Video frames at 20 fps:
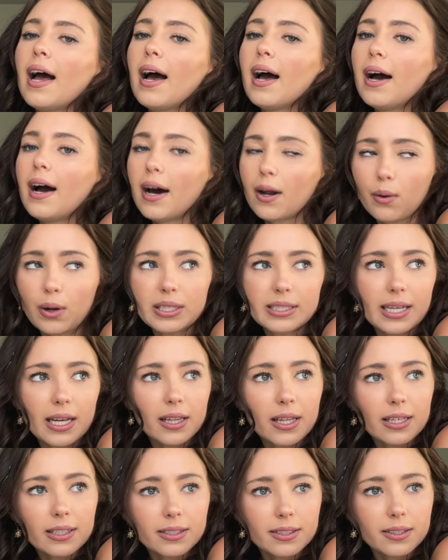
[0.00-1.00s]
how do I say
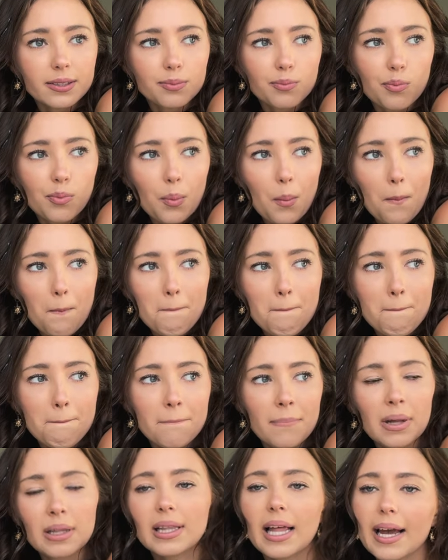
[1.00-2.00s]
this?
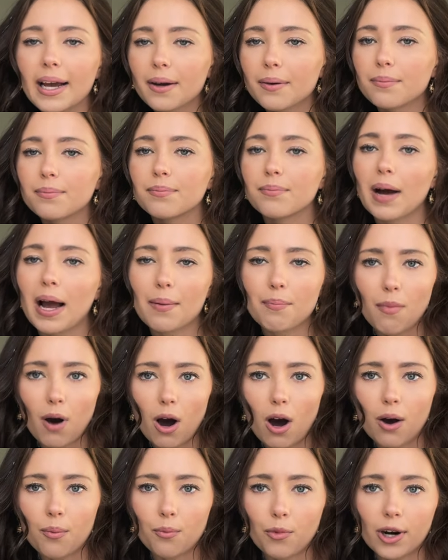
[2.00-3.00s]
Like my
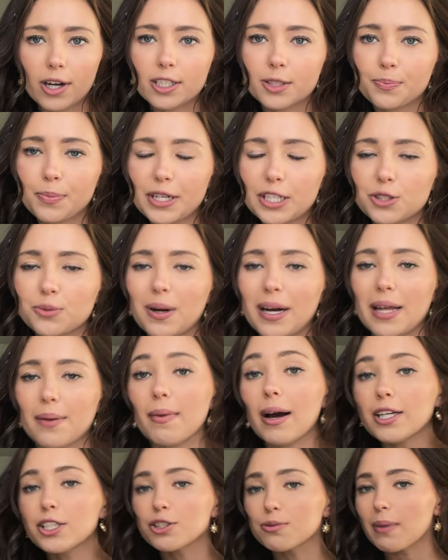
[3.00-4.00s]
mom wears Beach Bunny.
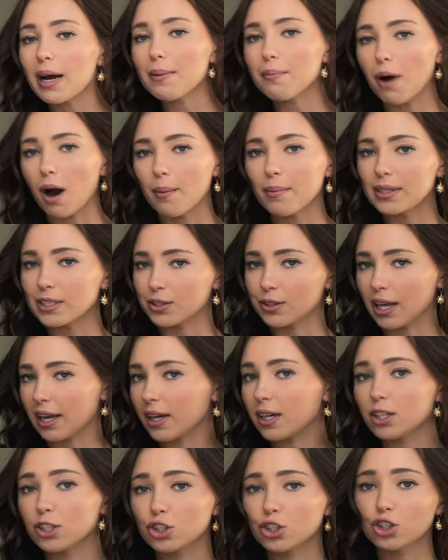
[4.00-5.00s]
Mind you, my mom is like
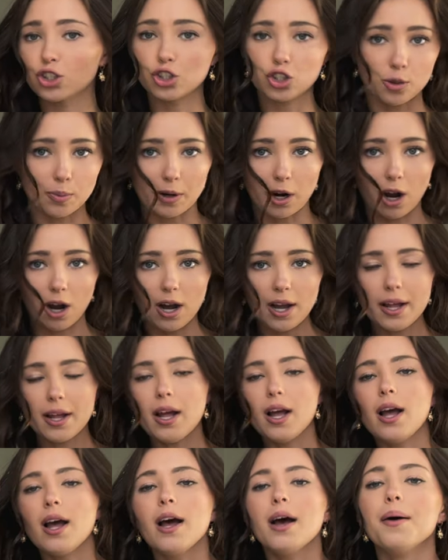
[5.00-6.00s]
super hot,
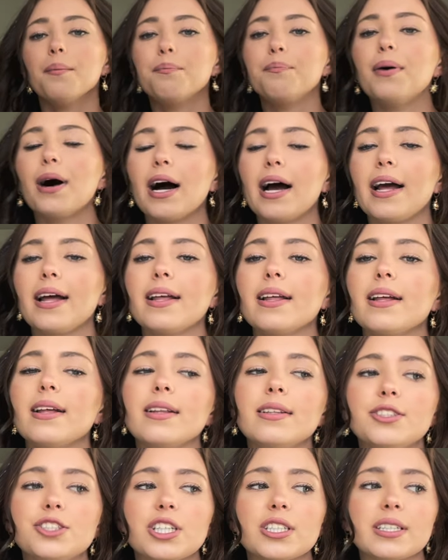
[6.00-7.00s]
but
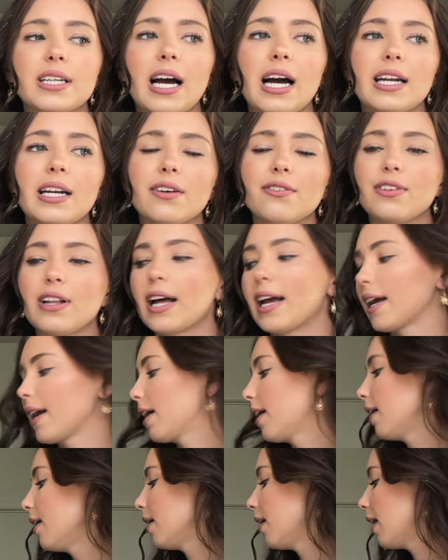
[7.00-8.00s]
just kind of like,
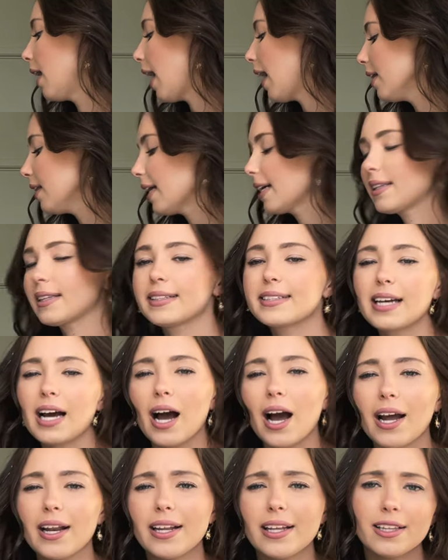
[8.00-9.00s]
I like the
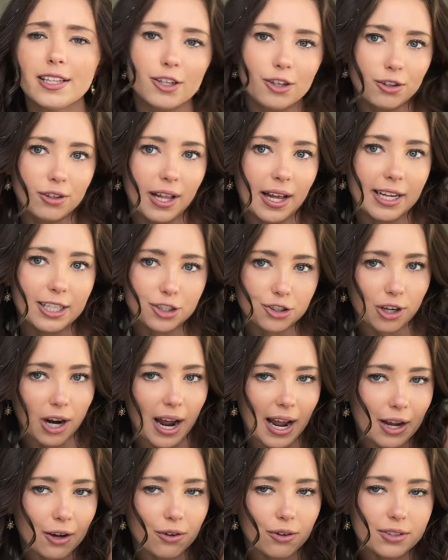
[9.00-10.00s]
tiny little like
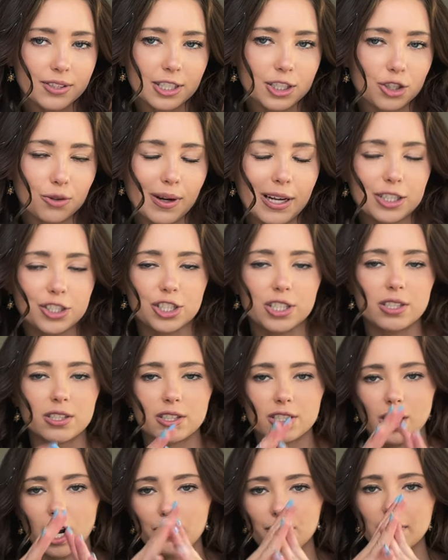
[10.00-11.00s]
triangle situations,
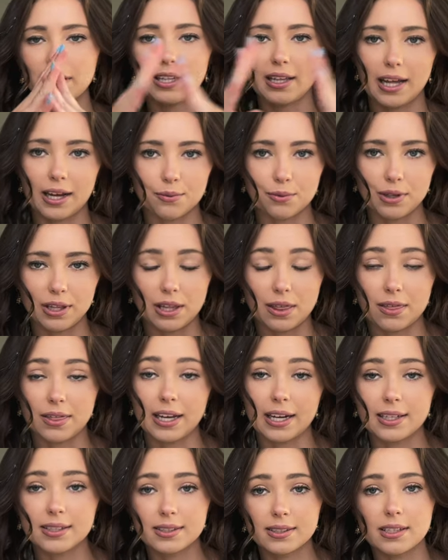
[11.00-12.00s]
not really like really thick
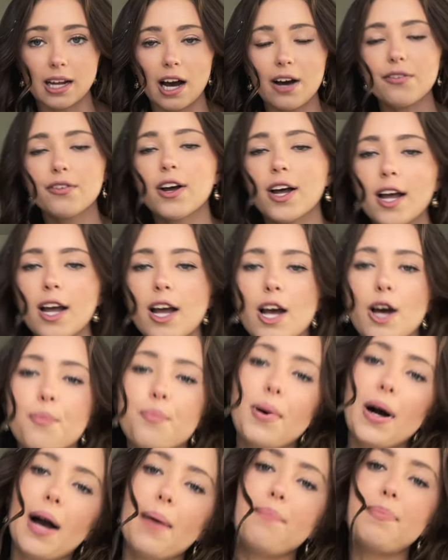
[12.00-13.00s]
stuff,
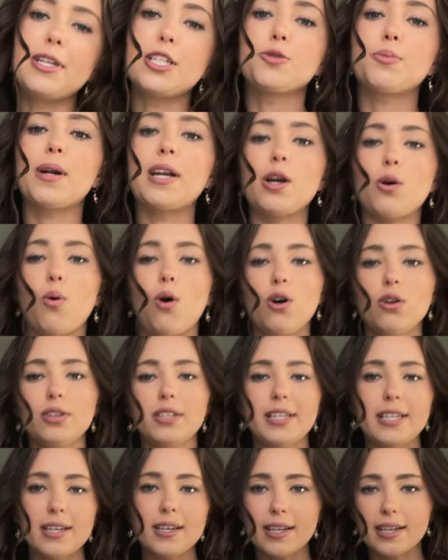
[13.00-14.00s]
but Beach Bunny
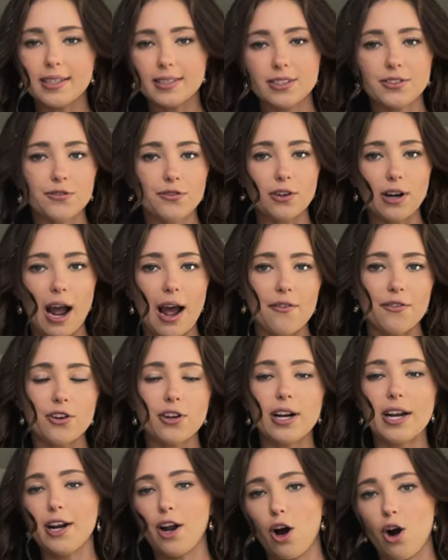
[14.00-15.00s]
quality is forever
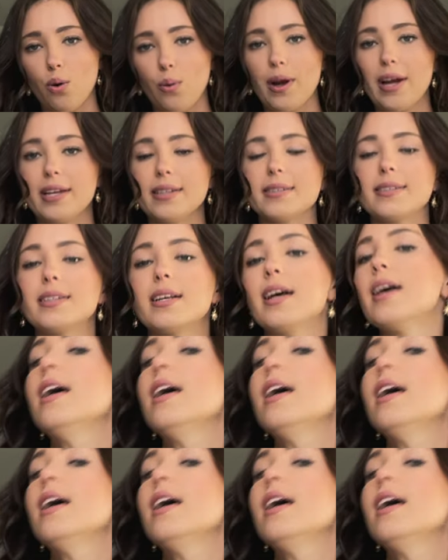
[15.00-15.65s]
and always